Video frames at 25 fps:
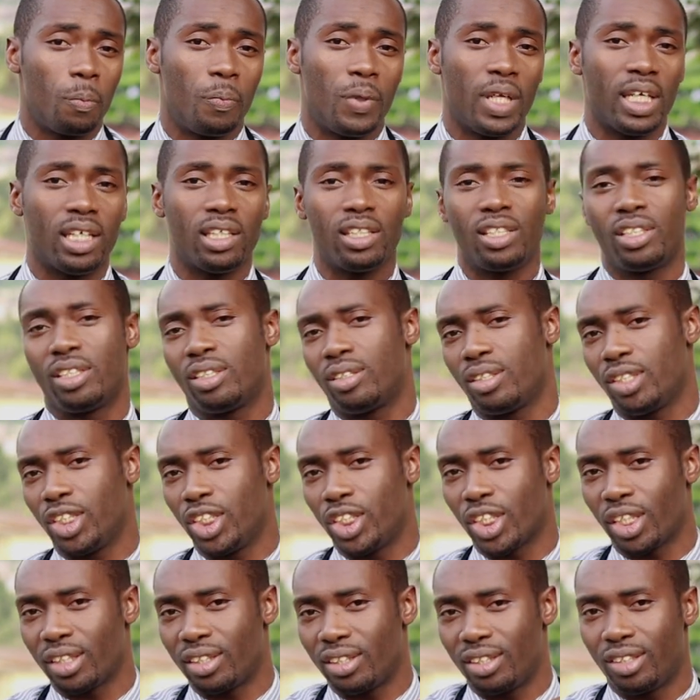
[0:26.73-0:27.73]
please
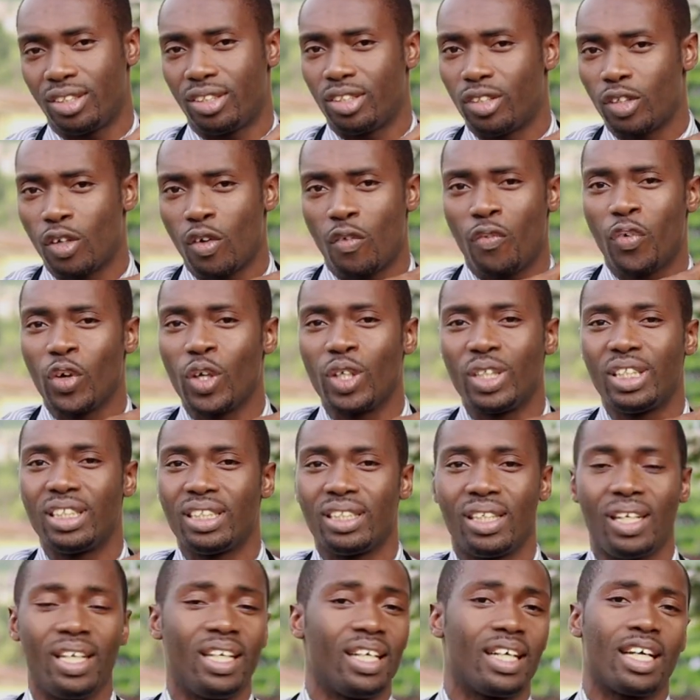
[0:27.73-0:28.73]
just follow
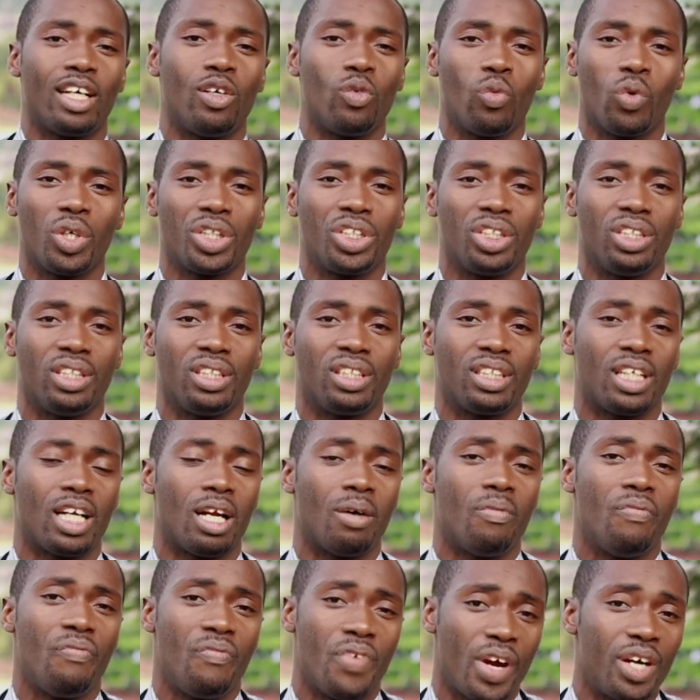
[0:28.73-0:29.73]
this link and watch it,
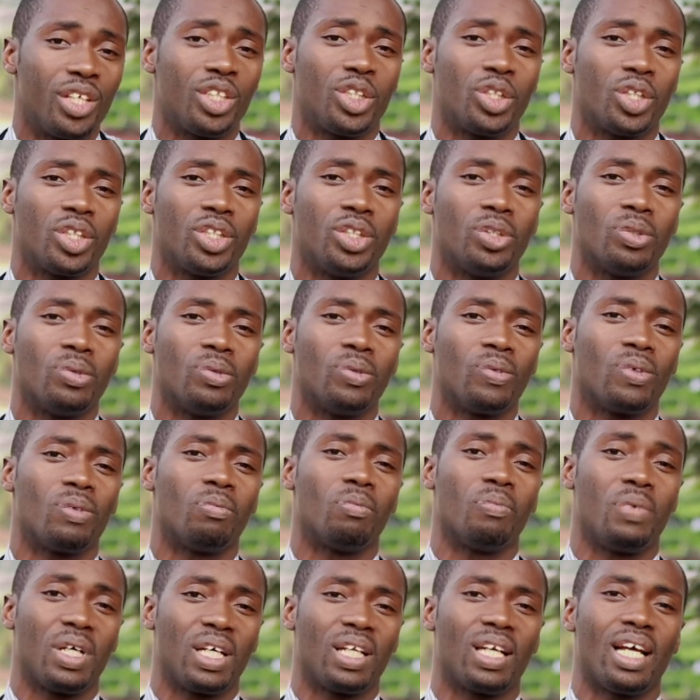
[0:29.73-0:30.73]
and I'm very sure you'll
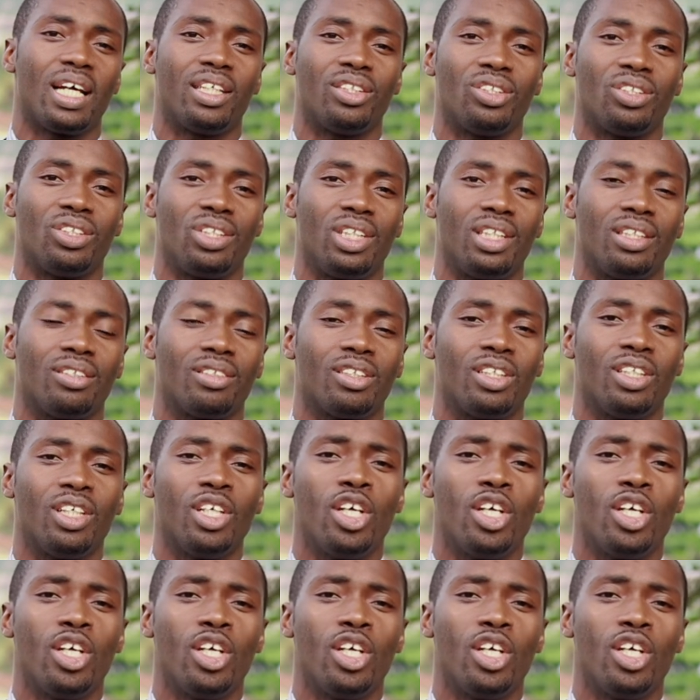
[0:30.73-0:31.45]
be glad you did.